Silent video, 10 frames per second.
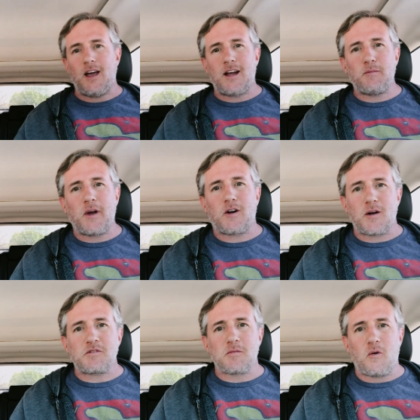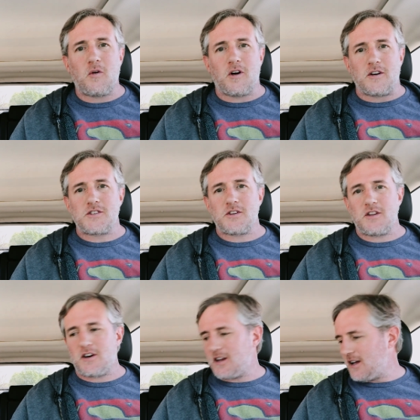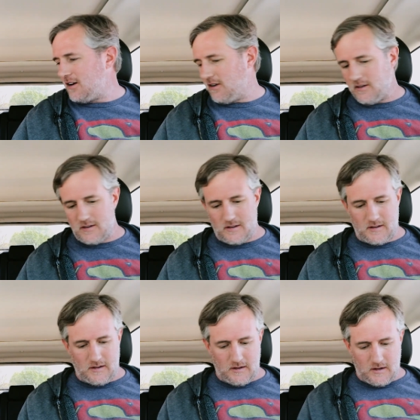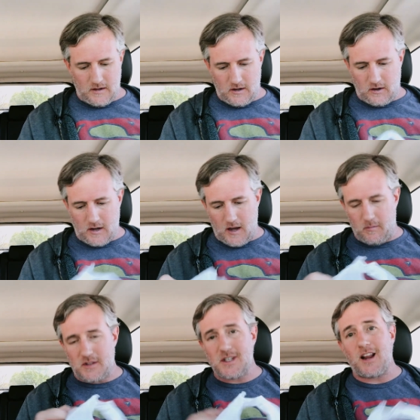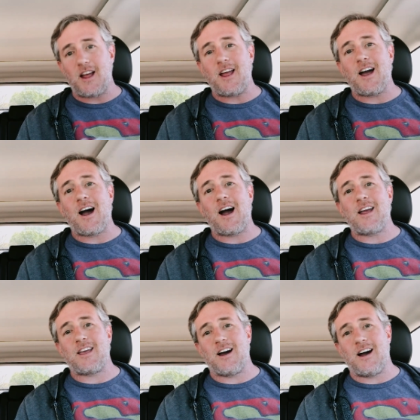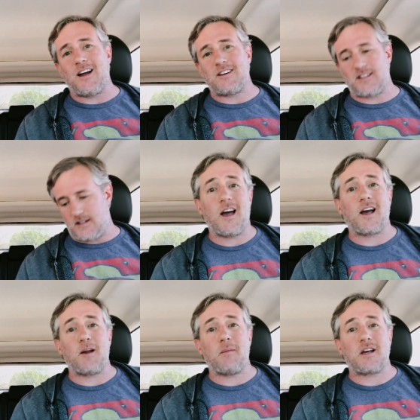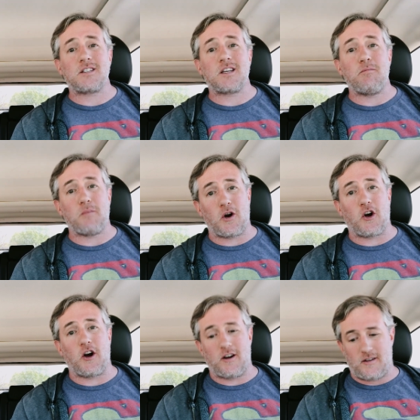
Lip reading: Had to pick her up some more, so there you go. Okay, but today I got a Mexican burger.